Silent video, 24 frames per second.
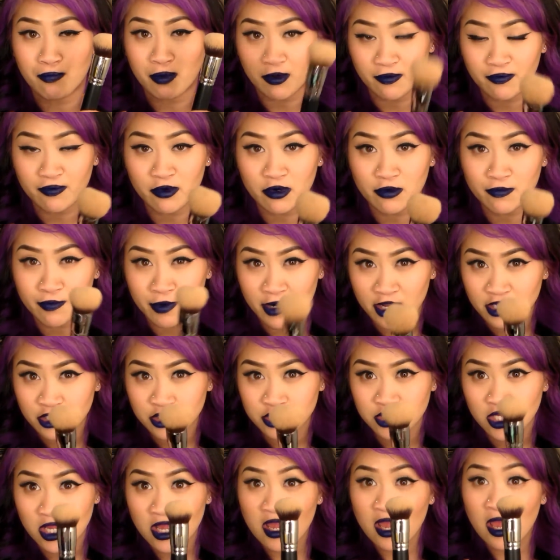Buffer
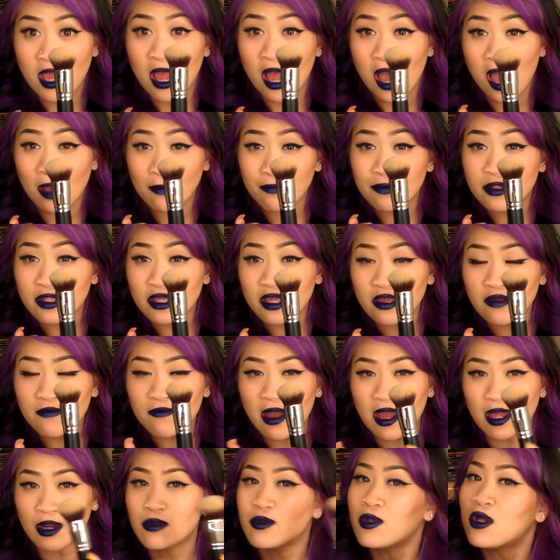brush, I believe.
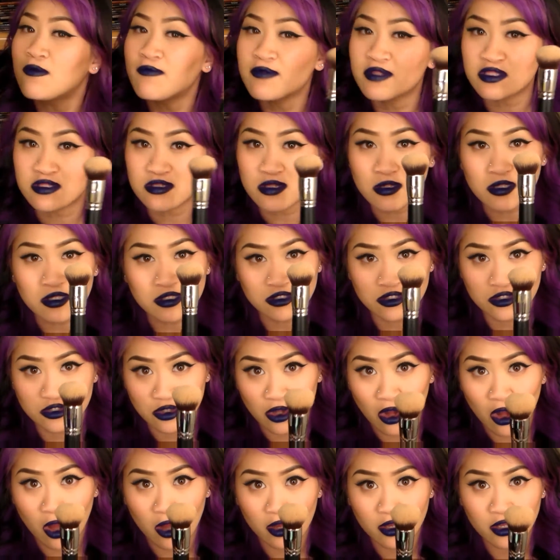I don't know if it's still in
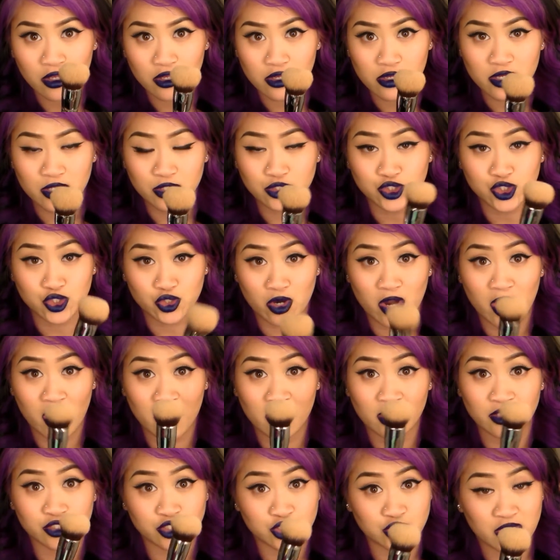stock. You could
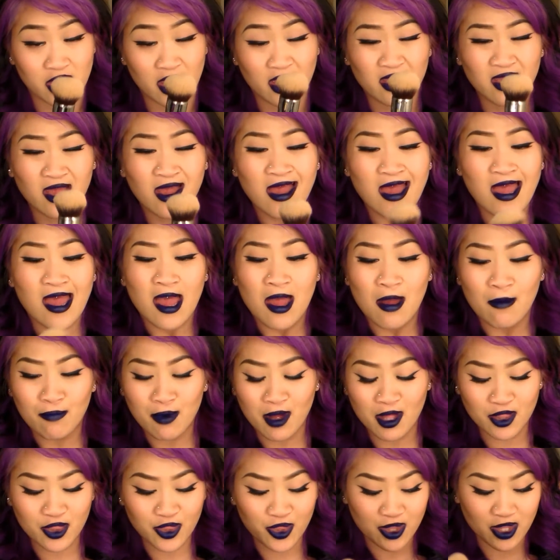try and check.
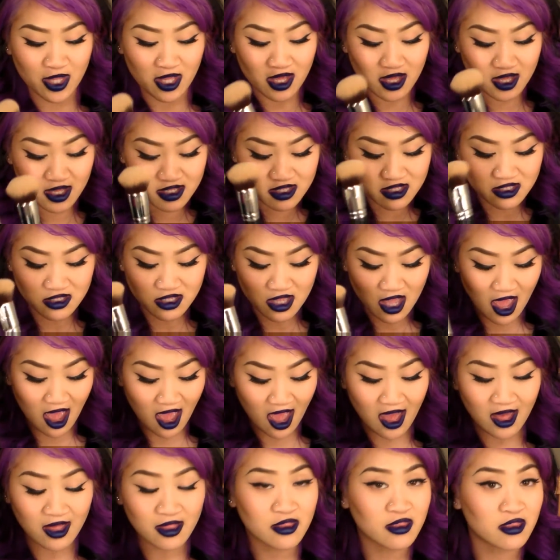But this
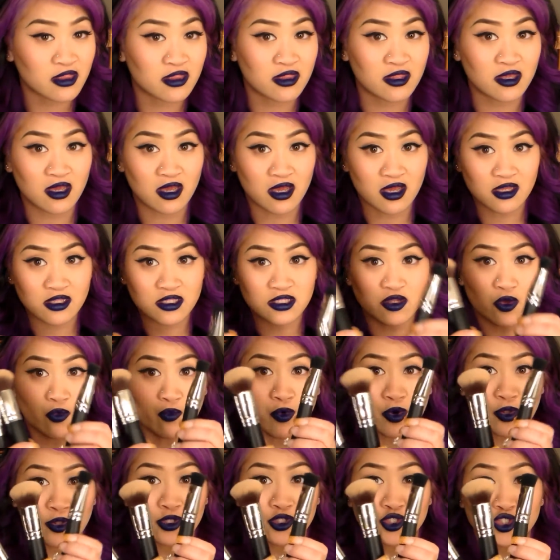and this
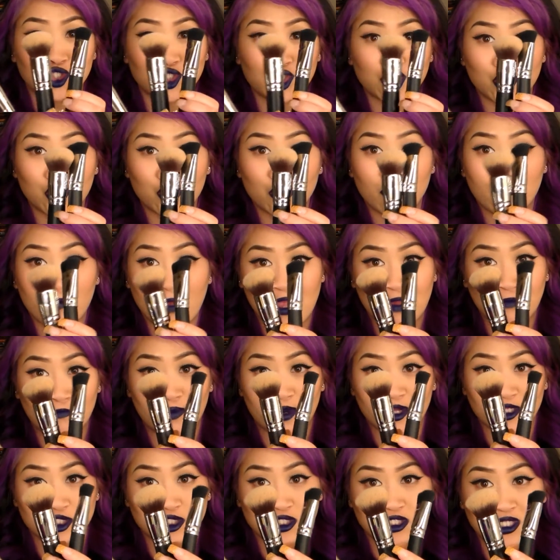were the 2 main
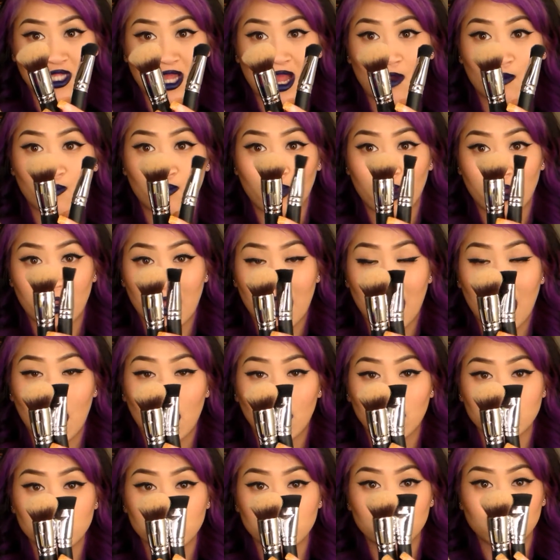brushes that run
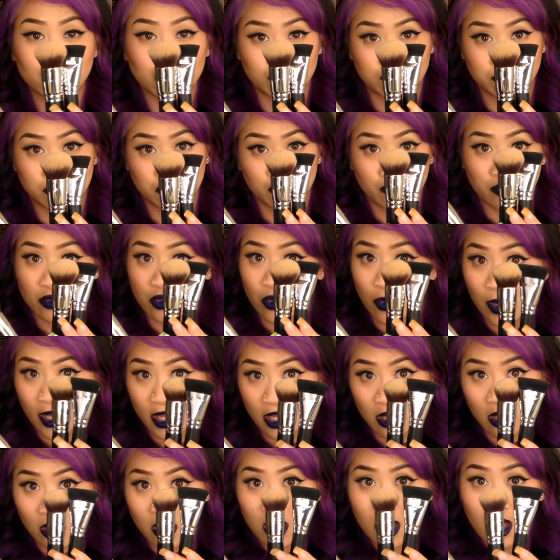out super
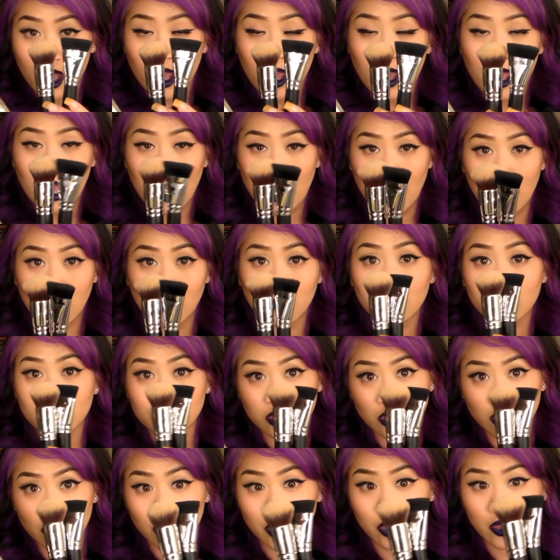quick. And I will
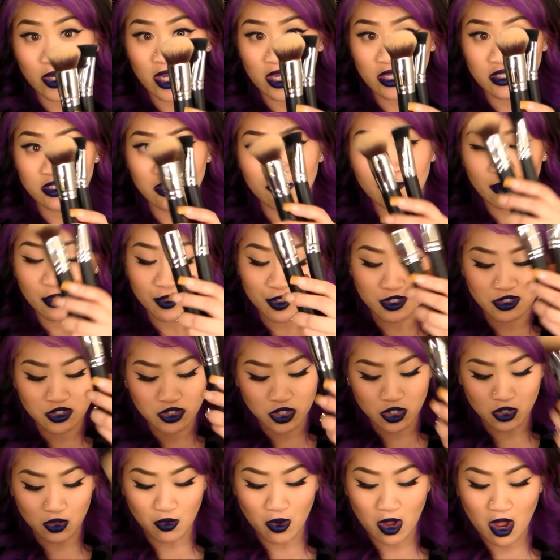tell you guys about
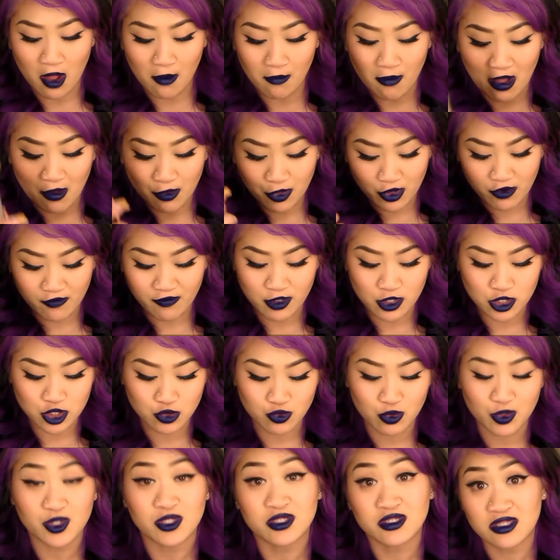these 2 after I
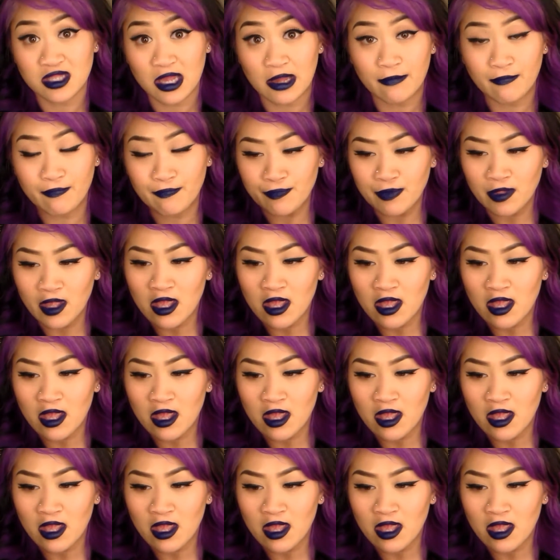finish with the set.